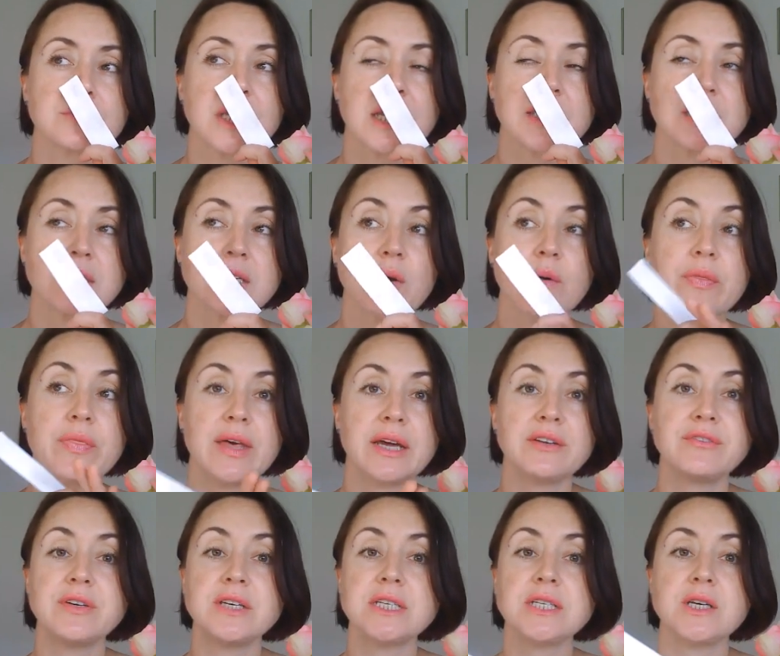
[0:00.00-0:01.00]
So in
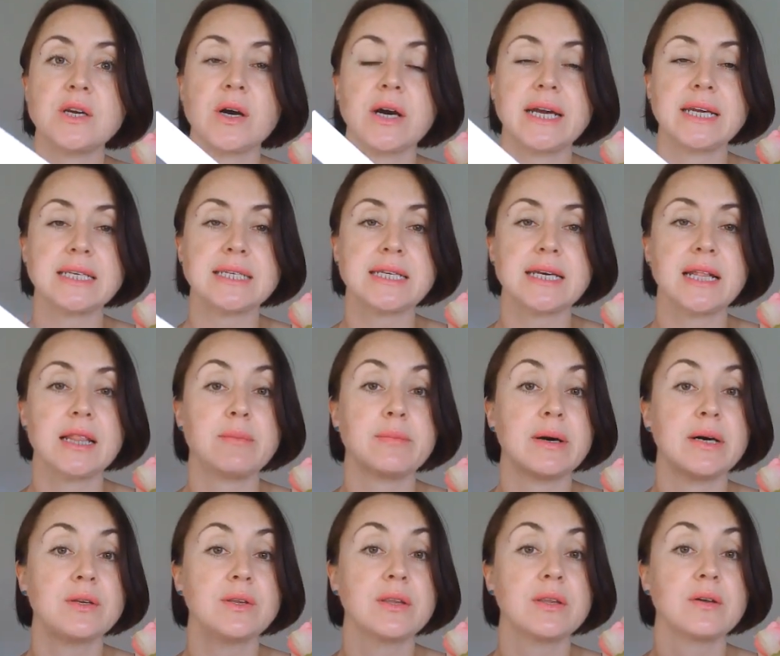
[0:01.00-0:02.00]
that video I tell
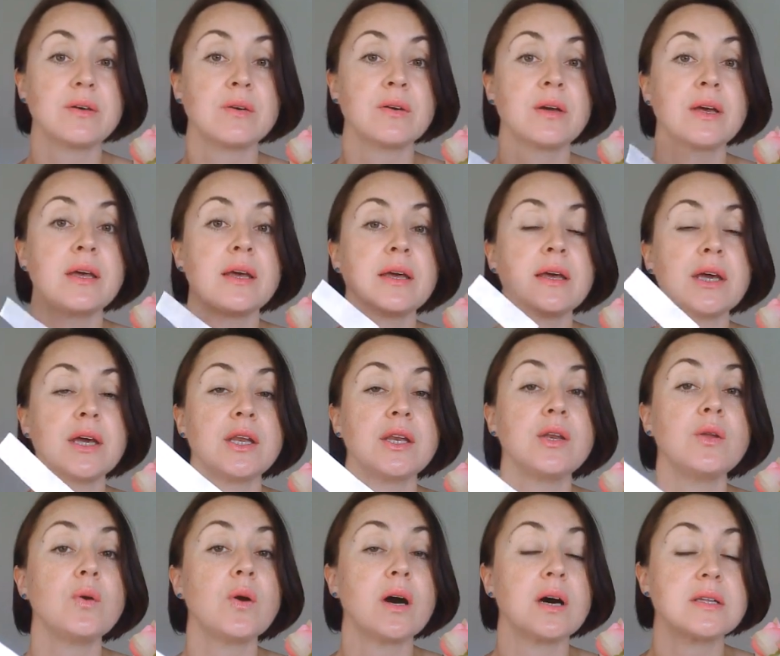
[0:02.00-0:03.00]
about the
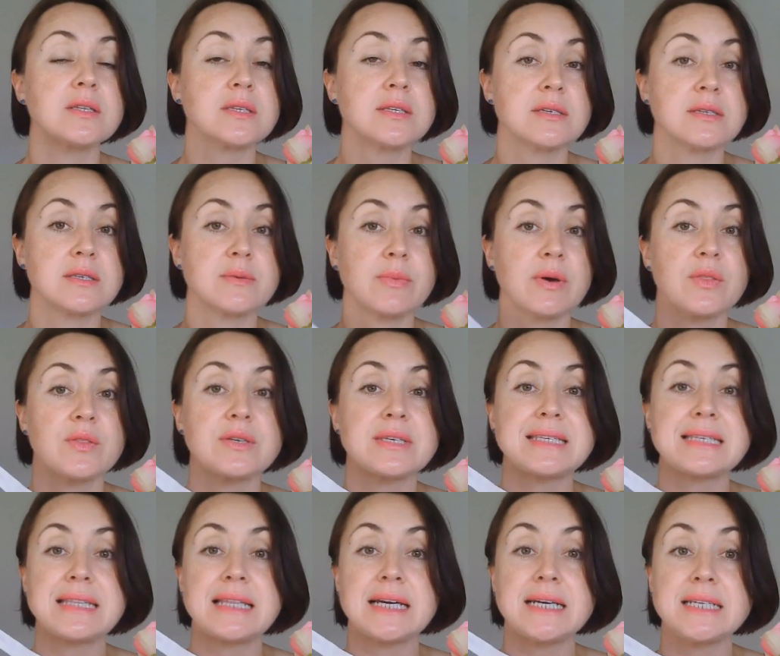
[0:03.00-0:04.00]
nuances, about the
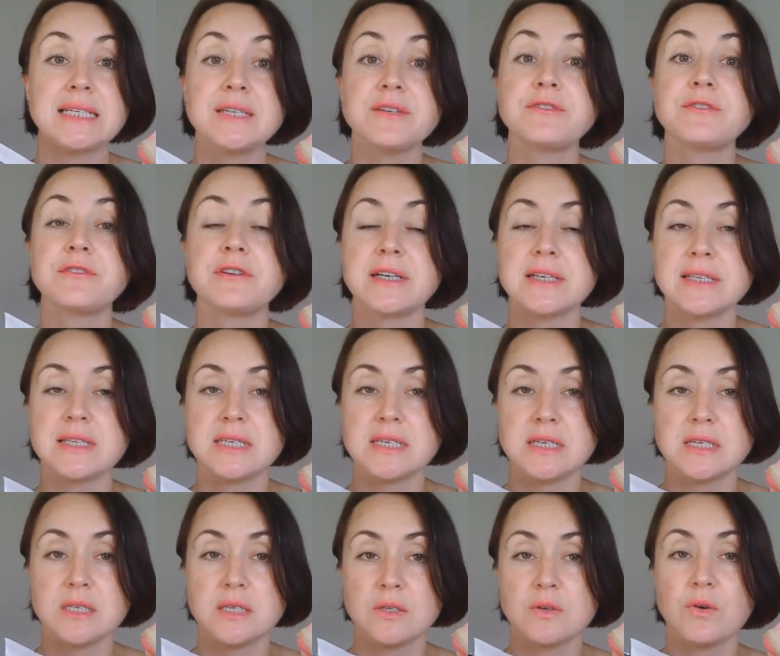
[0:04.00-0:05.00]
slight
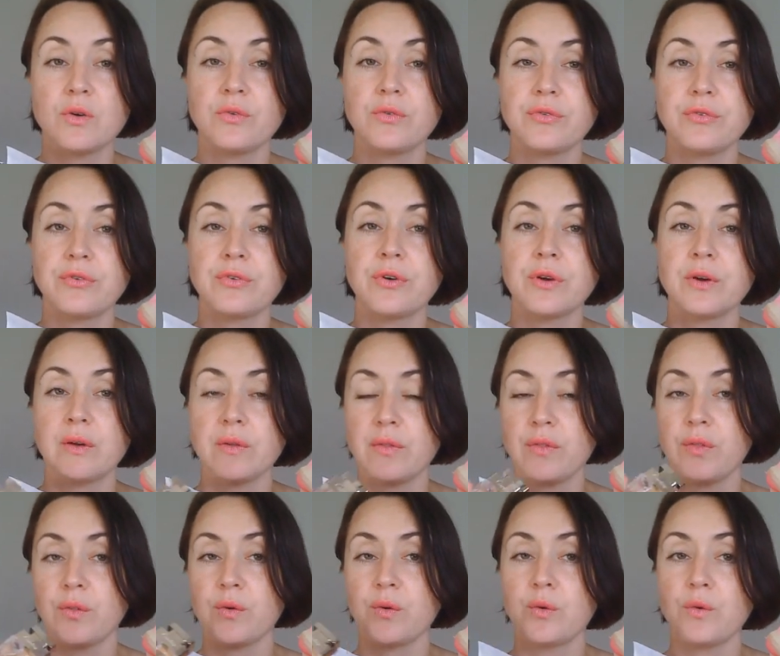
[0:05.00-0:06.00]
differences of
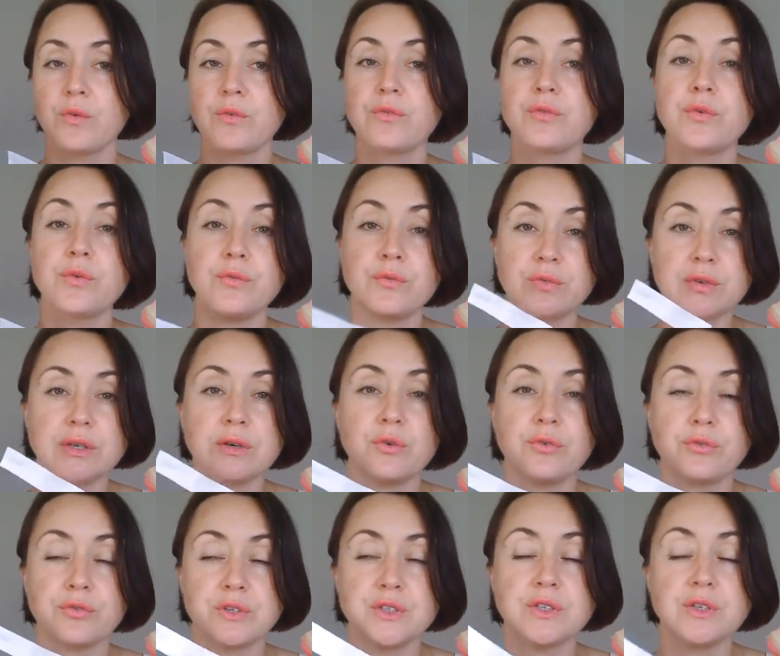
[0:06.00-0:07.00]

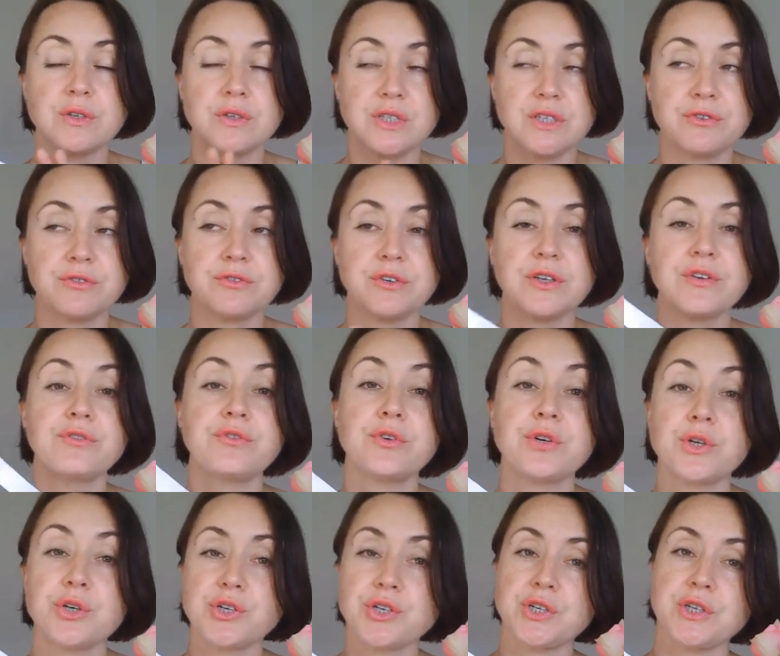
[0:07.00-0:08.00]
the different
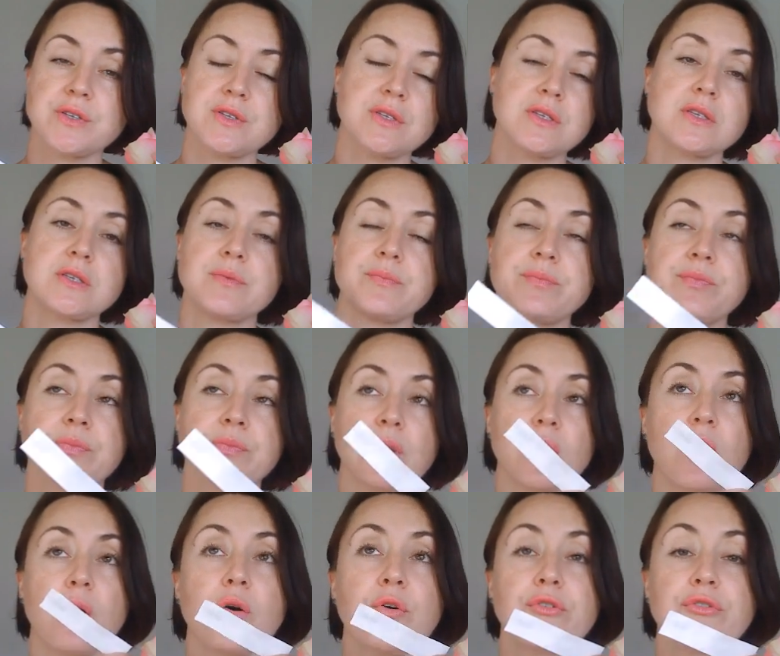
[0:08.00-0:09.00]
versions
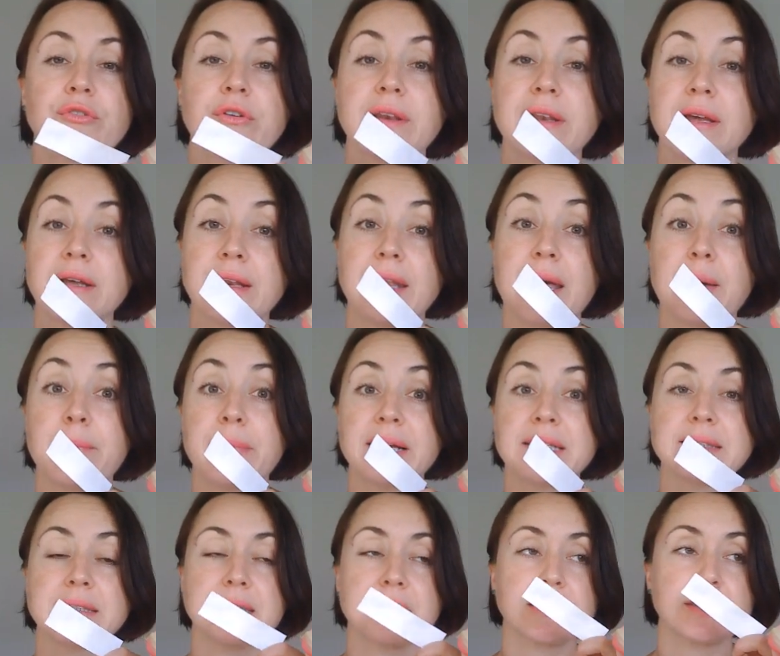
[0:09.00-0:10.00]
of La
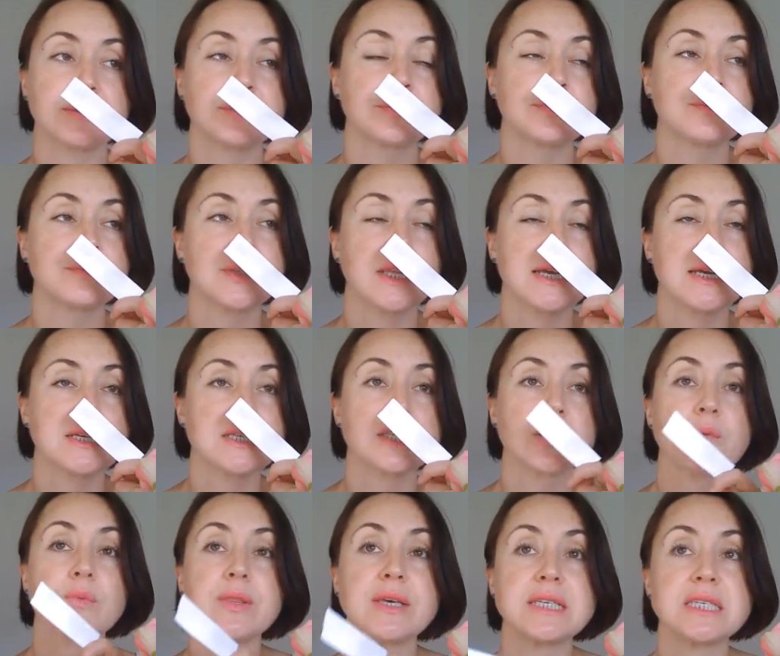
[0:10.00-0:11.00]
Panthère.
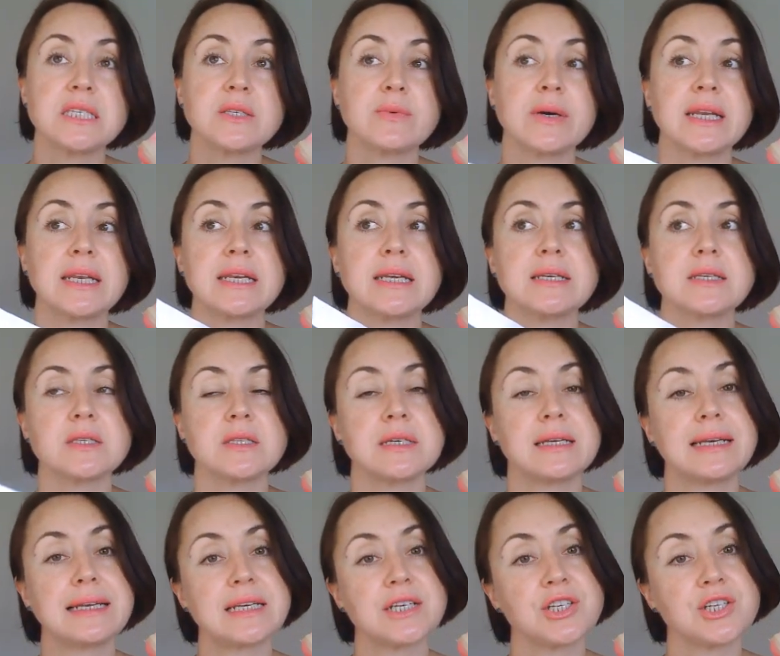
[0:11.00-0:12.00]
So this one is the
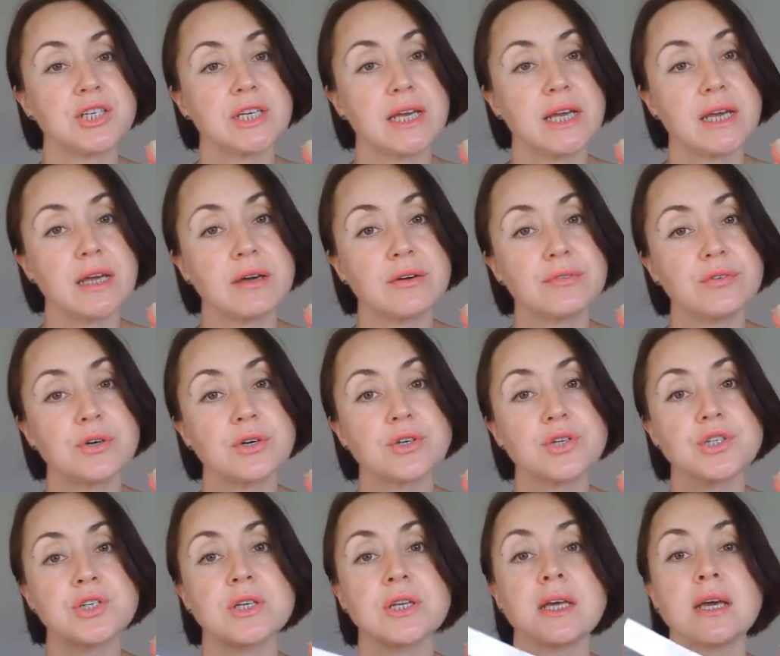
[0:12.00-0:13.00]
Légère
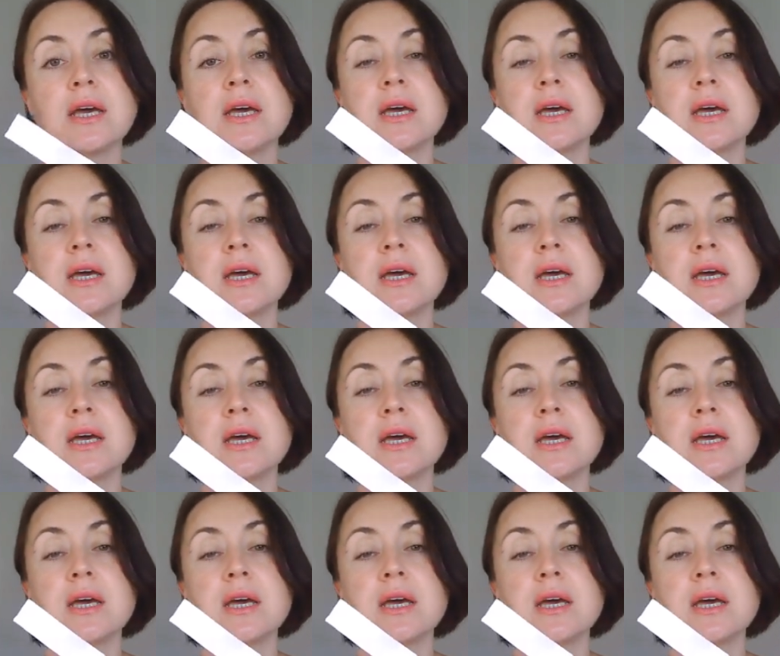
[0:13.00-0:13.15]
version,